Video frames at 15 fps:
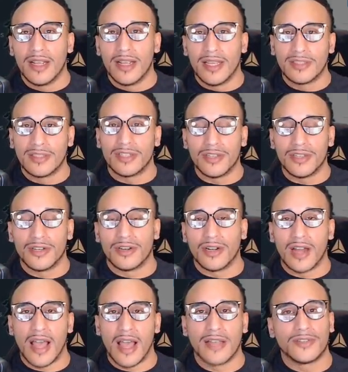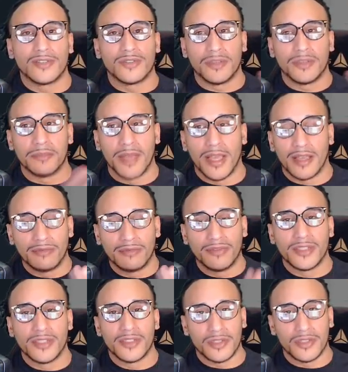into your live stream
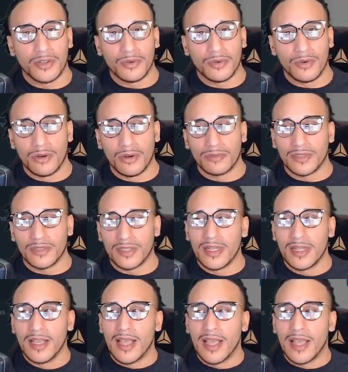every so often.